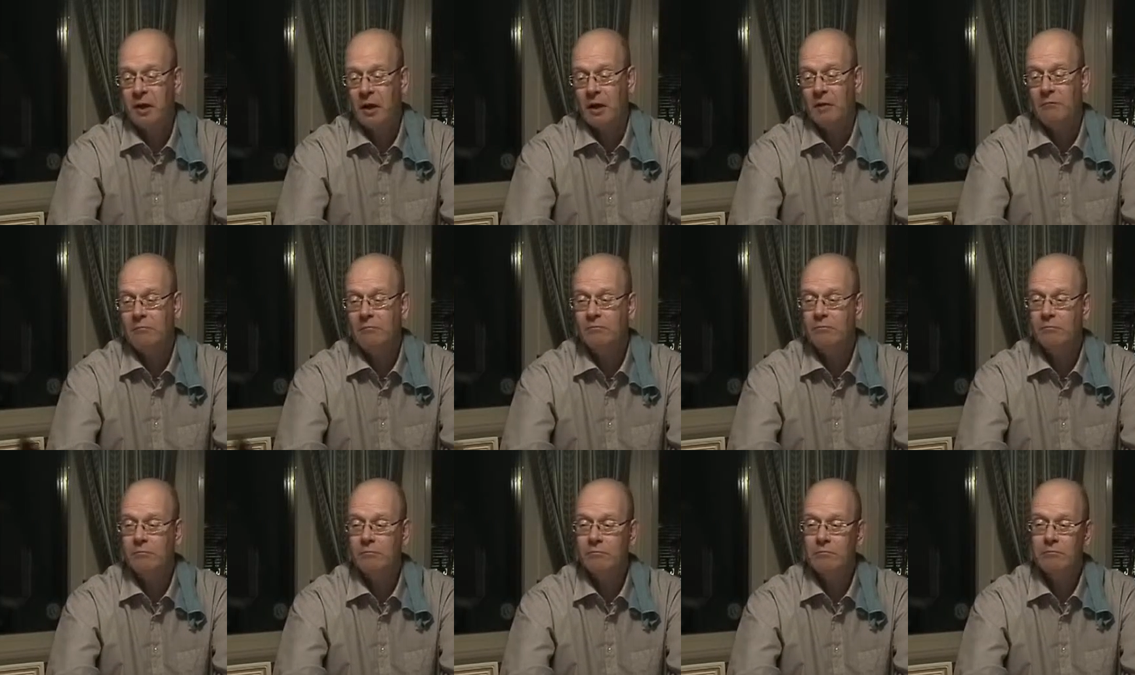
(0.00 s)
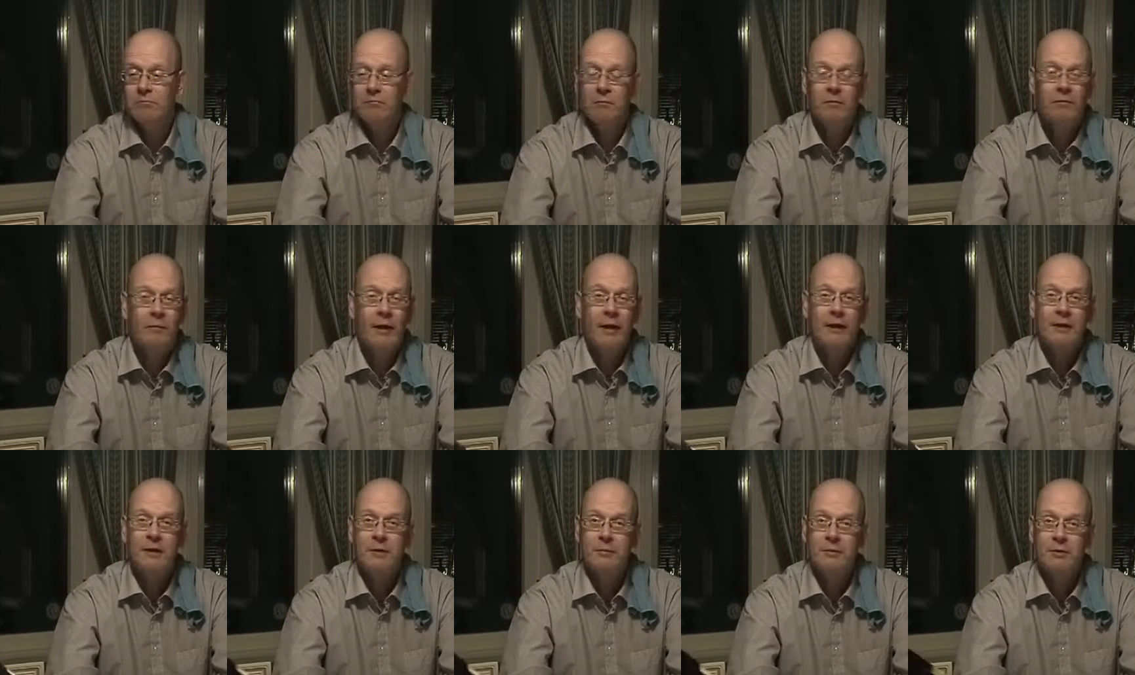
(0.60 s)
yeah,
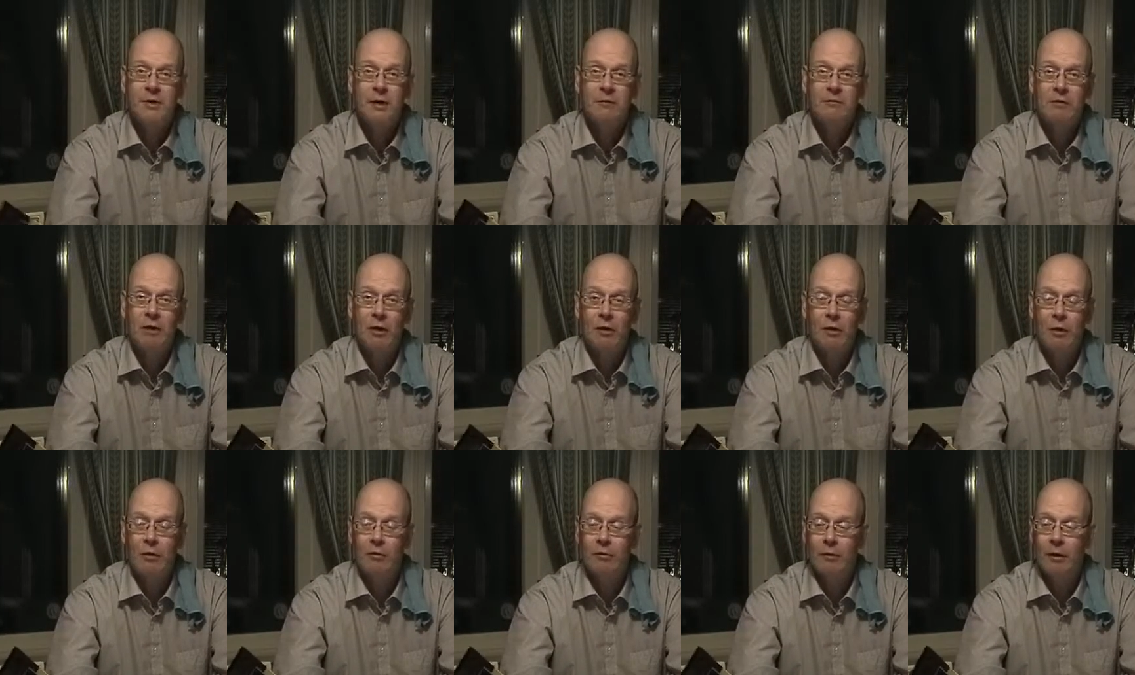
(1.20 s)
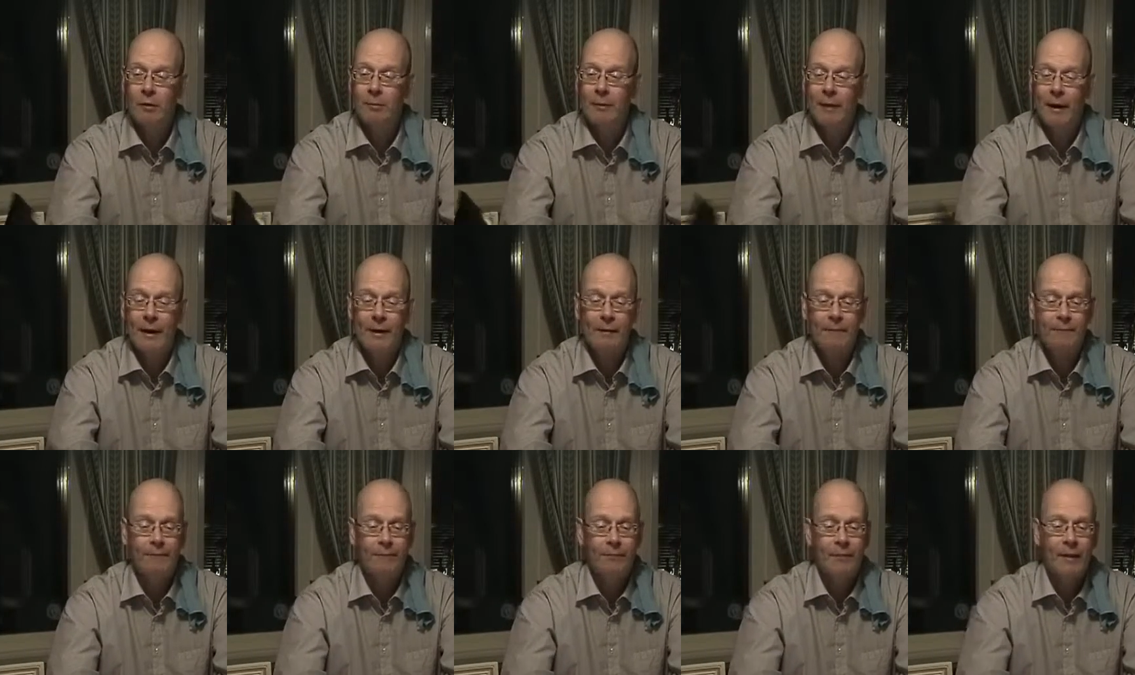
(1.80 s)
80% cocoa, not
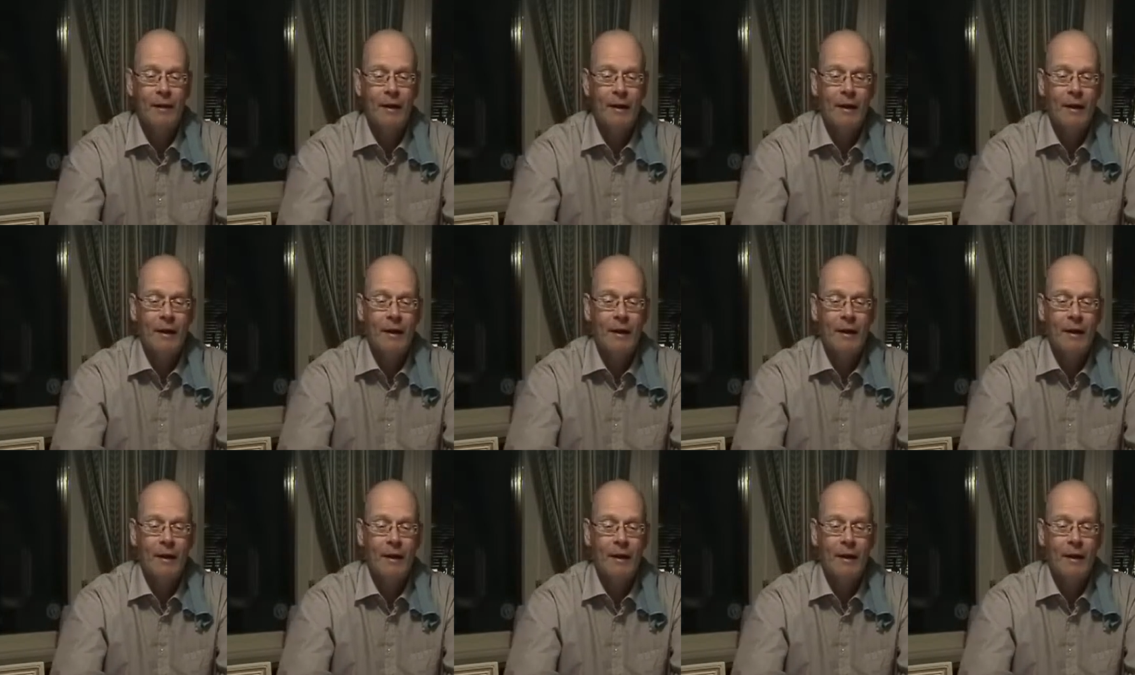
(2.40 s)
bad.